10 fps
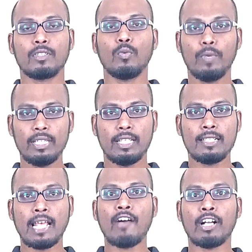With
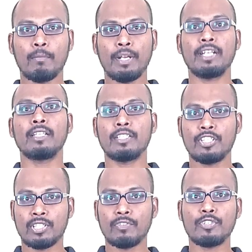this, I have completed the
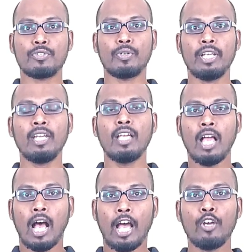gist of the story.
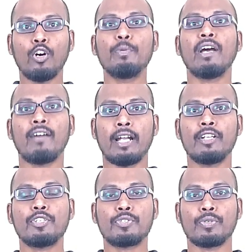I hope you have
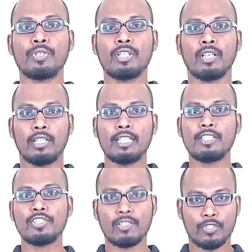understood the
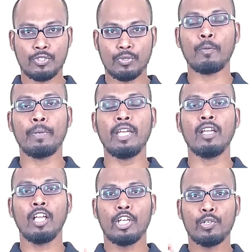gist of the
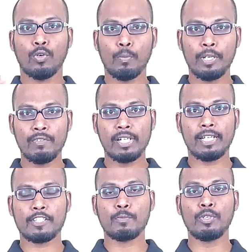story. You open your
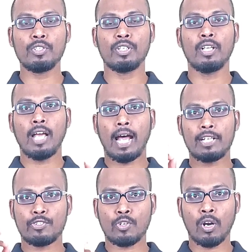textbook and
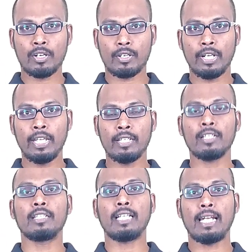start reading
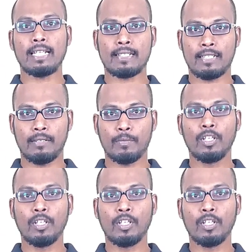the lesson.